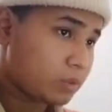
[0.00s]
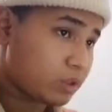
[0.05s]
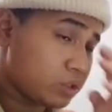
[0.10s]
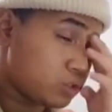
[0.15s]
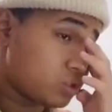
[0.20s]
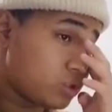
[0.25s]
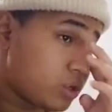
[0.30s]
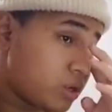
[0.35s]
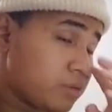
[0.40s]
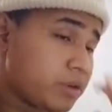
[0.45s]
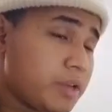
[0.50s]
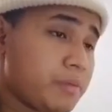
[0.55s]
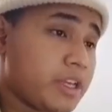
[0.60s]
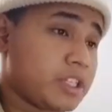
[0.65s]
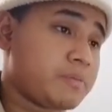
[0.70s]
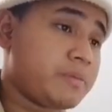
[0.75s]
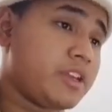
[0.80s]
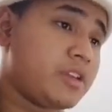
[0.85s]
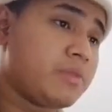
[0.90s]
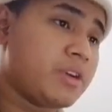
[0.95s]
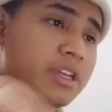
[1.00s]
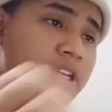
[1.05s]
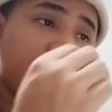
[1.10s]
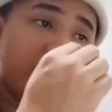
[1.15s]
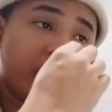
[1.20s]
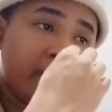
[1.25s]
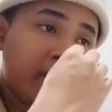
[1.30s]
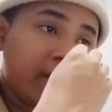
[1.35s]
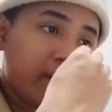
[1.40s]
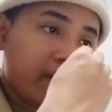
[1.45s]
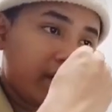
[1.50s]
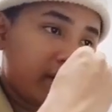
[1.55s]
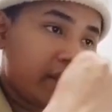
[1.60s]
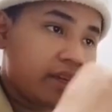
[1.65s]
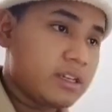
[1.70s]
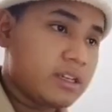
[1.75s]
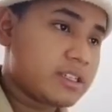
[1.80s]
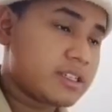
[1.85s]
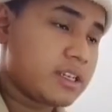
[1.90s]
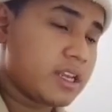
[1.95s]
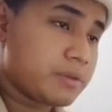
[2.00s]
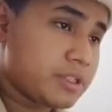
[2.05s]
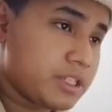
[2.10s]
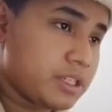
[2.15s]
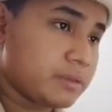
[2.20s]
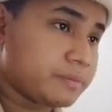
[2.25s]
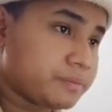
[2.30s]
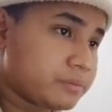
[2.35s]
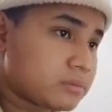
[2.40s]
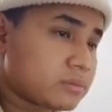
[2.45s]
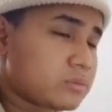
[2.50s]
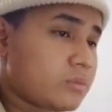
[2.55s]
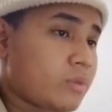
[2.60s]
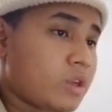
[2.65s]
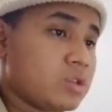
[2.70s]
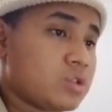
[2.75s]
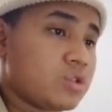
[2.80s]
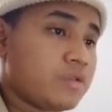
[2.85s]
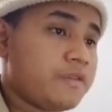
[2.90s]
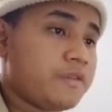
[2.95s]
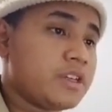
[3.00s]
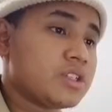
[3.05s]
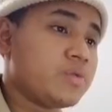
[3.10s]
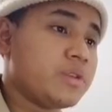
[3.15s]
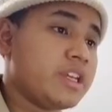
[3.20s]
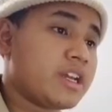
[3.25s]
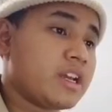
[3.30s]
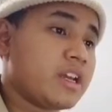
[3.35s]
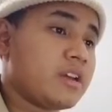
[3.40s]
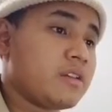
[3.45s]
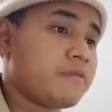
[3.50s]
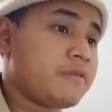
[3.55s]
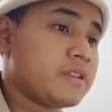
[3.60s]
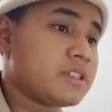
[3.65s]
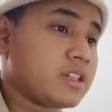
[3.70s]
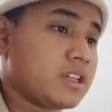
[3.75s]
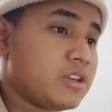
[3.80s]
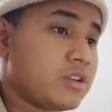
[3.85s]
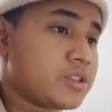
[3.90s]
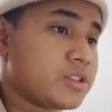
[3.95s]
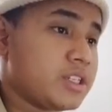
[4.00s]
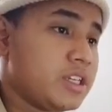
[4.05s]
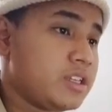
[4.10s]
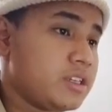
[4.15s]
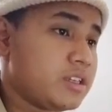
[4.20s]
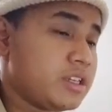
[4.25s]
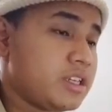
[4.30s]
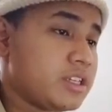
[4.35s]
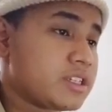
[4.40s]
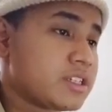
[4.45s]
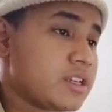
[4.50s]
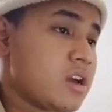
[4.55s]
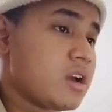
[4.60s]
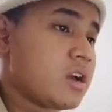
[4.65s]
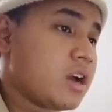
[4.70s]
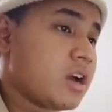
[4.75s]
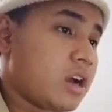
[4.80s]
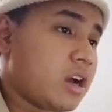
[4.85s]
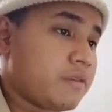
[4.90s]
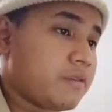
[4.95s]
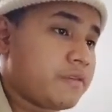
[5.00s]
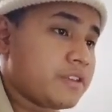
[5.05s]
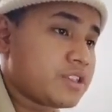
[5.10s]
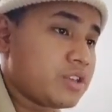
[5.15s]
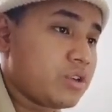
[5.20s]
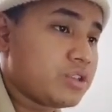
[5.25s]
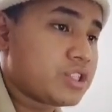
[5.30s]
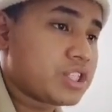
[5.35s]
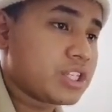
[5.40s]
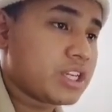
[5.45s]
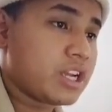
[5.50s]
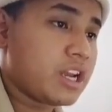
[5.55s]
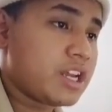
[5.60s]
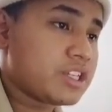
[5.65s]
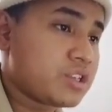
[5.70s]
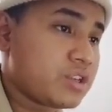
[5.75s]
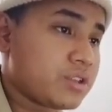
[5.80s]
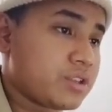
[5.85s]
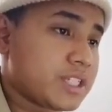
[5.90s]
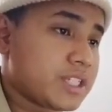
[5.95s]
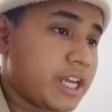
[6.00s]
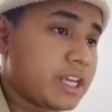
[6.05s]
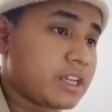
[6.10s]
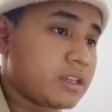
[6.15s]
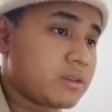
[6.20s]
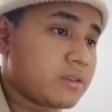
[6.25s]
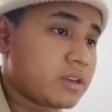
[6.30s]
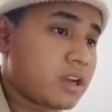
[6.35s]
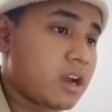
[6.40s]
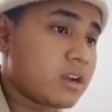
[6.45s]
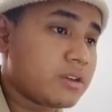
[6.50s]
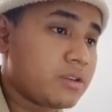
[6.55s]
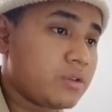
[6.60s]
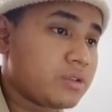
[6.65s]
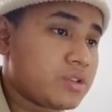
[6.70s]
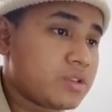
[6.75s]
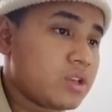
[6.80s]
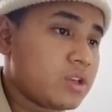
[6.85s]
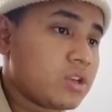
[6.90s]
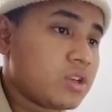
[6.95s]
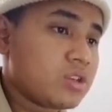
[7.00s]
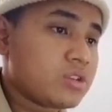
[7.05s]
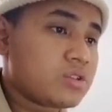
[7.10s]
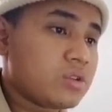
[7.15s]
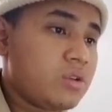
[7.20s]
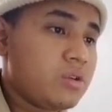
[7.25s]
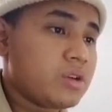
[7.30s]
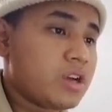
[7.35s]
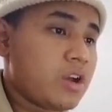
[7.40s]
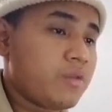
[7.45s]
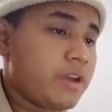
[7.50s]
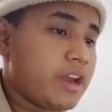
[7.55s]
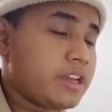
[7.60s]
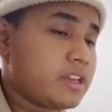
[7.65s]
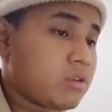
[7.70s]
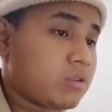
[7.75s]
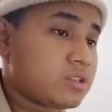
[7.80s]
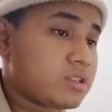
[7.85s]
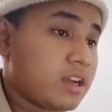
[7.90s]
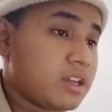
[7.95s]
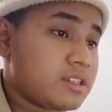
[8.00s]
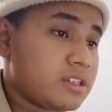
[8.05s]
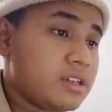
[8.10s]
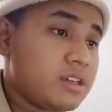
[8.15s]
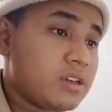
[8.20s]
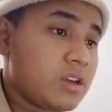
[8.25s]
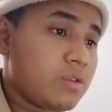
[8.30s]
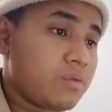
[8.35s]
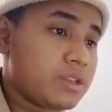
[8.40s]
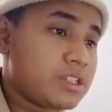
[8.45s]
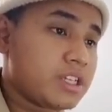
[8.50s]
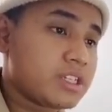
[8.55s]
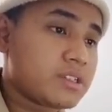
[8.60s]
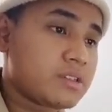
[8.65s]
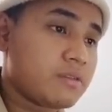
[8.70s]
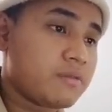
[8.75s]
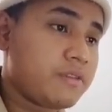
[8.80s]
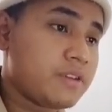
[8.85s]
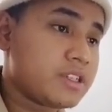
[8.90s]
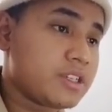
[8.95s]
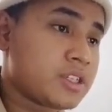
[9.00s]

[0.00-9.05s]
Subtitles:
So now let me explain about the linked list lab sheet. So first we declare first three nodes. It is first nodes, last nodes, and current nodes. So we had the constructor, which is first is